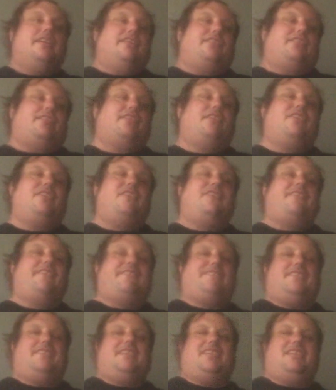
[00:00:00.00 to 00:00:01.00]

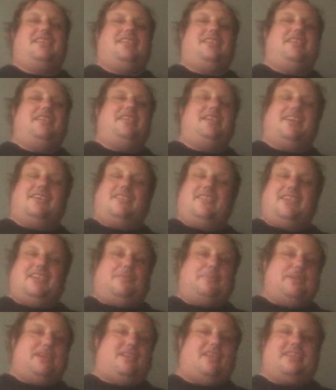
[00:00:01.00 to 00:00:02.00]
so you're going to want to
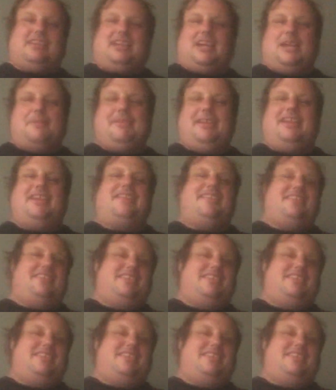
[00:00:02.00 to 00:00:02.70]
spend a lot of time in it.